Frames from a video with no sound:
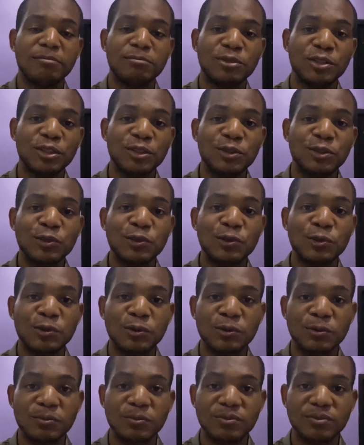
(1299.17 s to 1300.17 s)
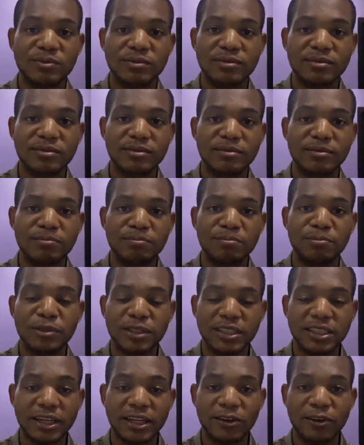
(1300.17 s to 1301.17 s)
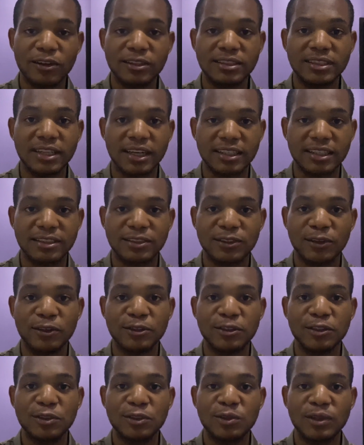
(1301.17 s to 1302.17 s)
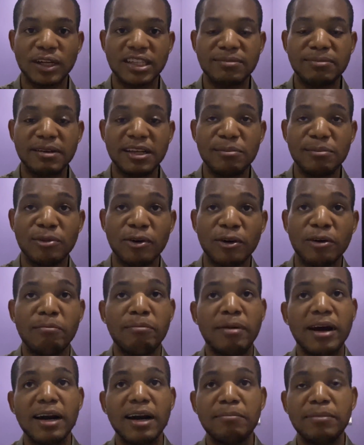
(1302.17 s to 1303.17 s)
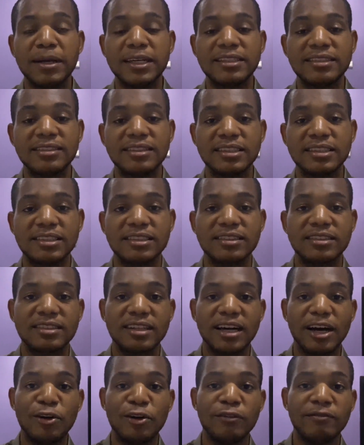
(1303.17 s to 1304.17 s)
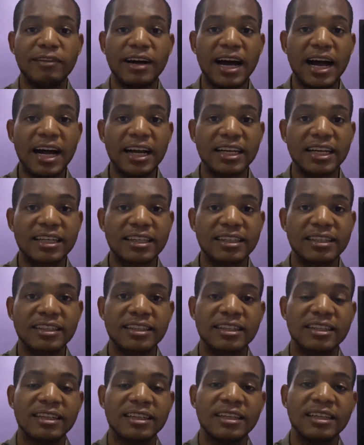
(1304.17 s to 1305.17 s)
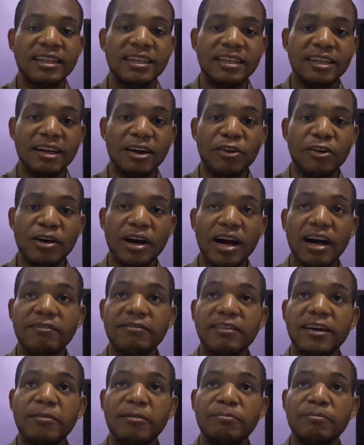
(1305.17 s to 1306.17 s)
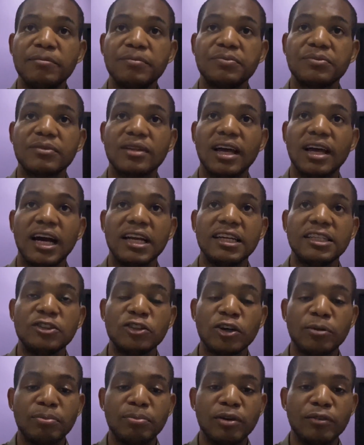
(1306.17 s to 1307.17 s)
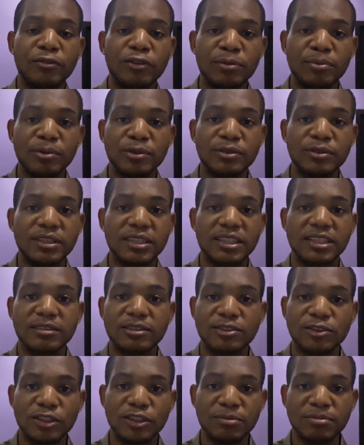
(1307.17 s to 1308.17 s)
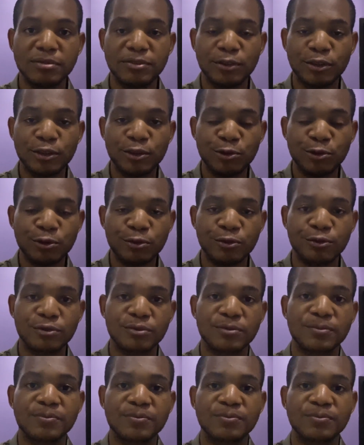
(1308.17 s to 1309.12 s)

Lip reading: Just to put it in context, or just to explain more, parapet is an overhang that you have at the top of your building, just before the roof.